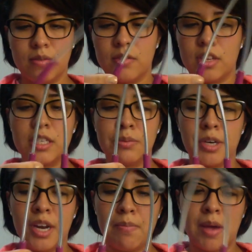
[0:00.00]
it's
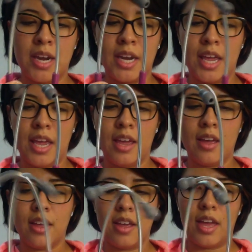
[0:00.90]
pretty bendy,
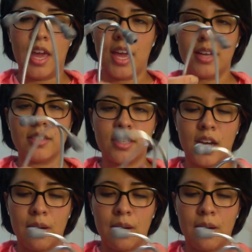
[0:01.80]
and